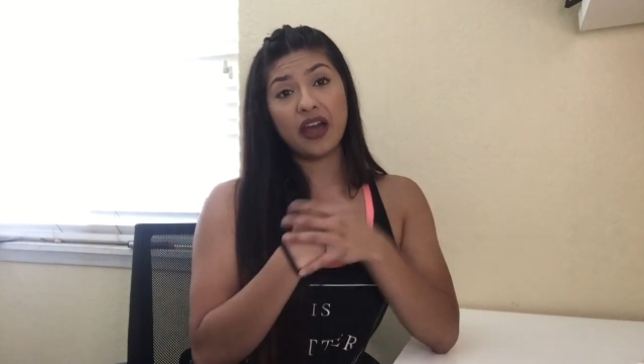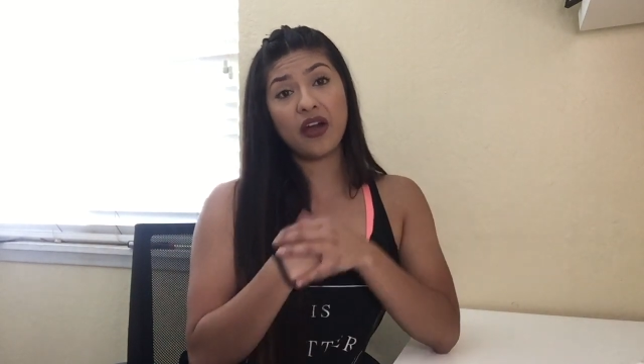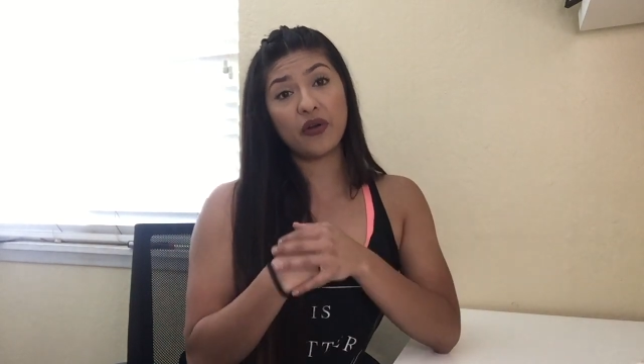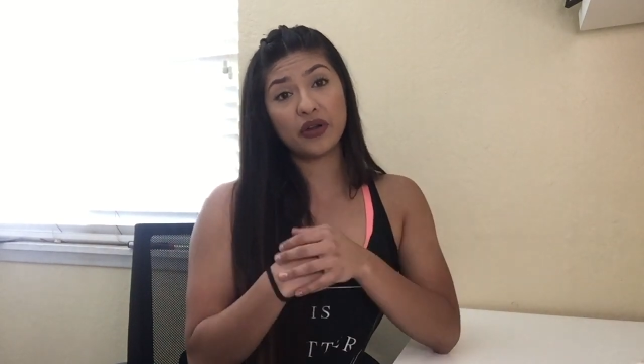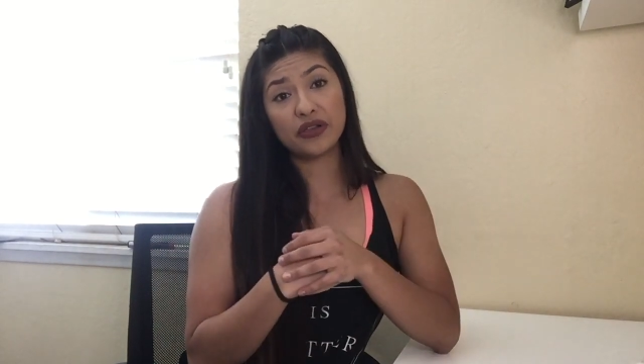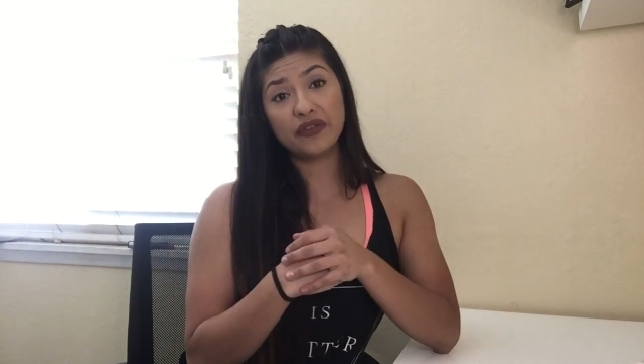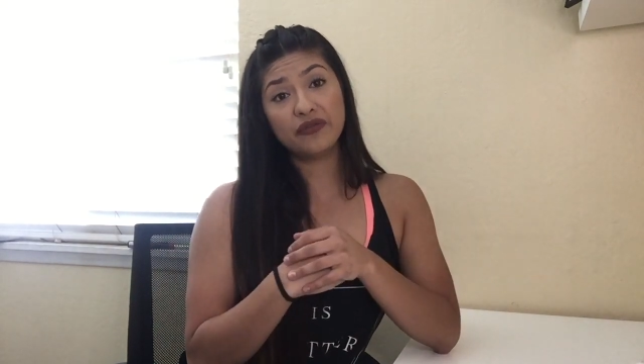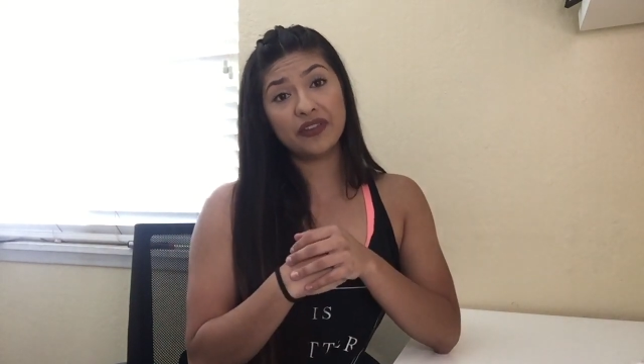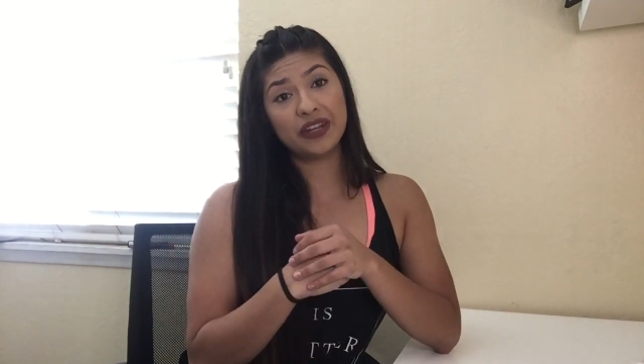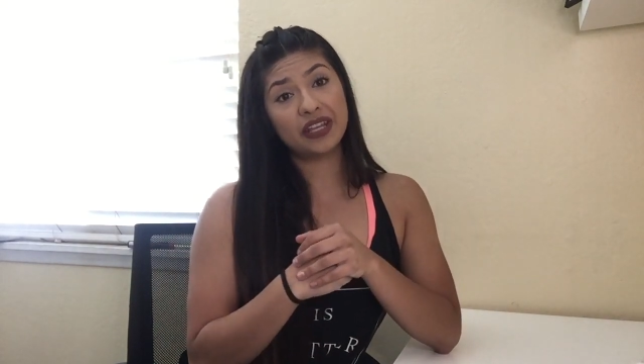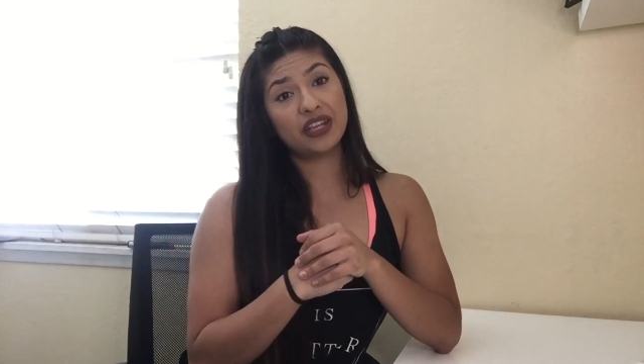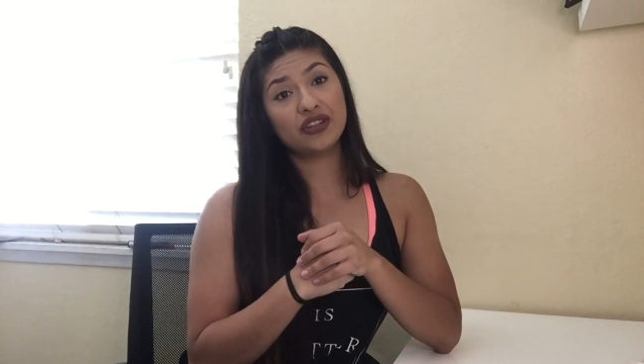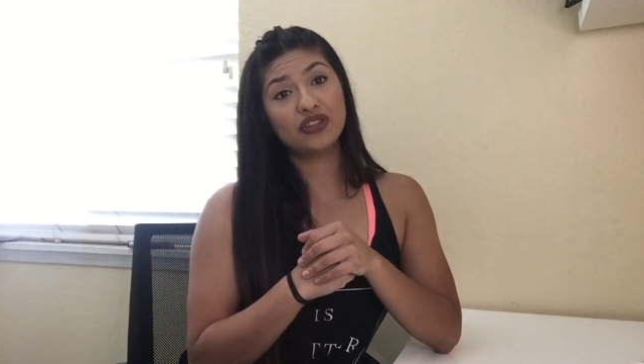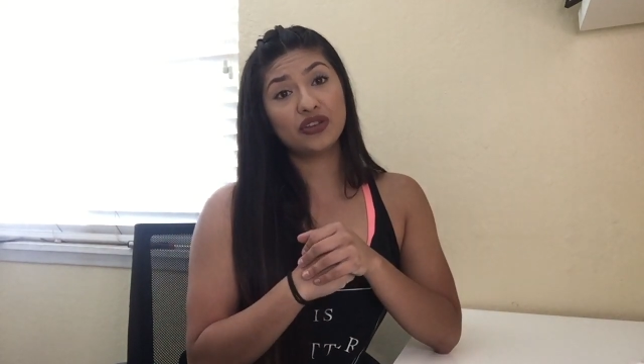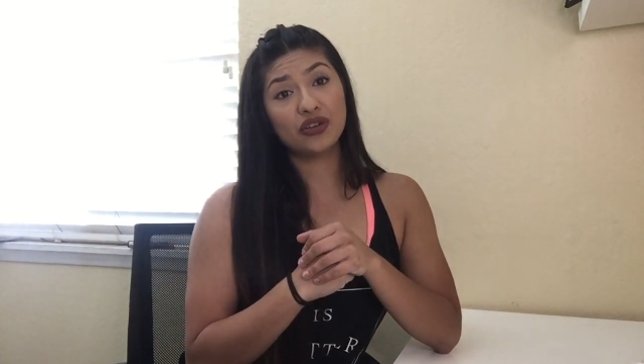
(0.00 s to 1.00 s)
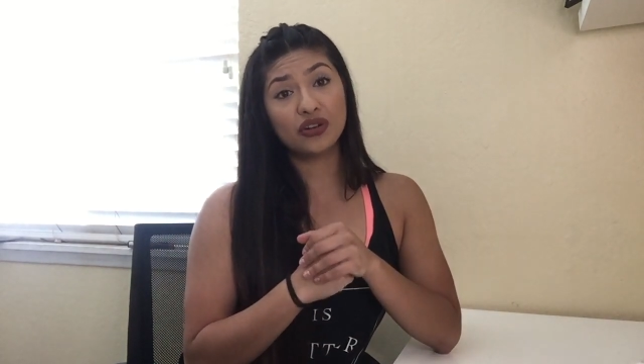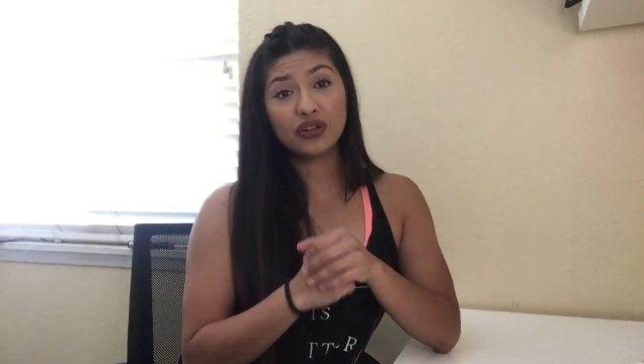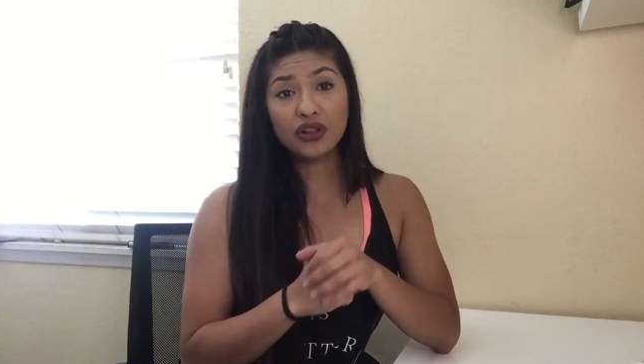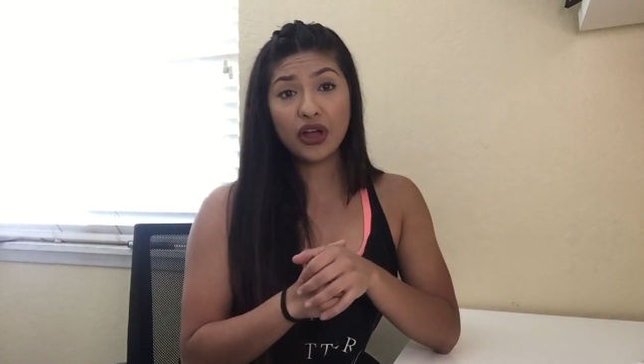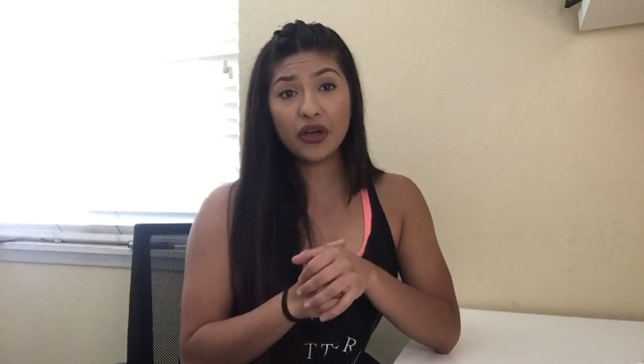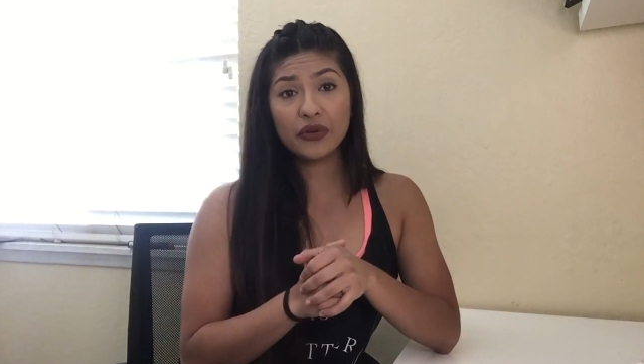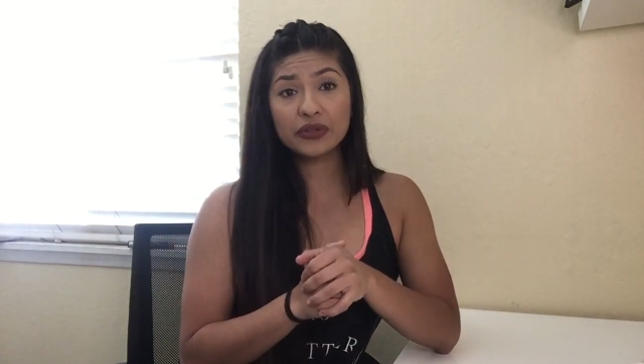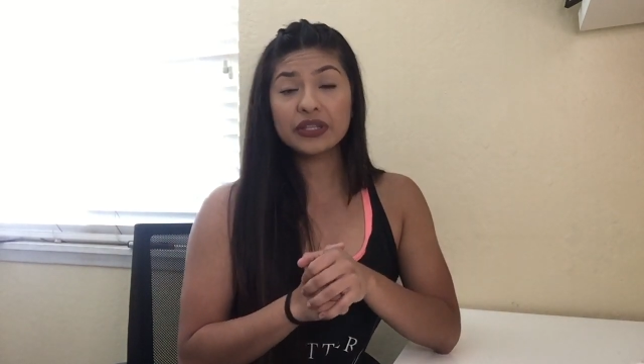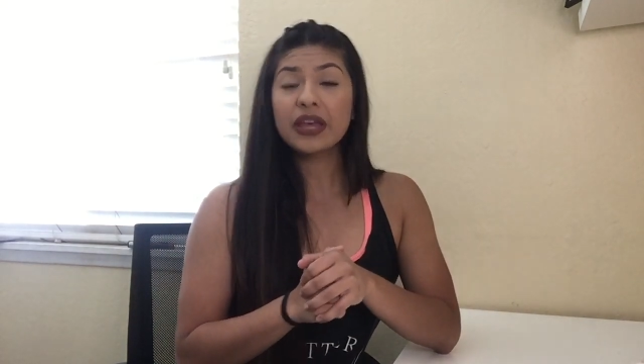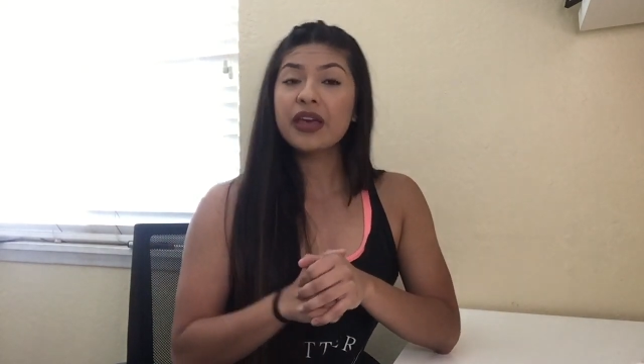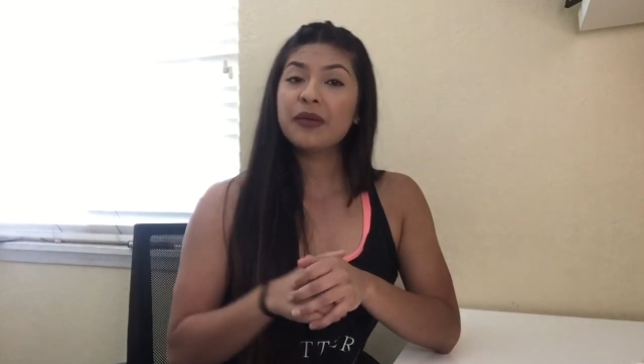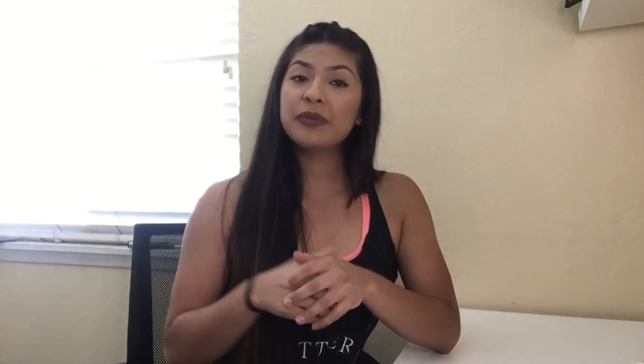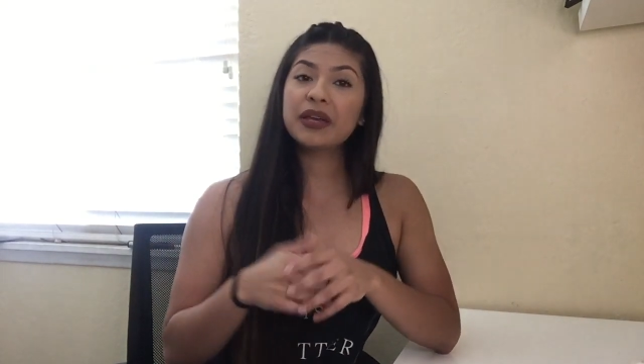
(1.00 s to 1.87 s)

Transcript: how are you fitting into your clothes,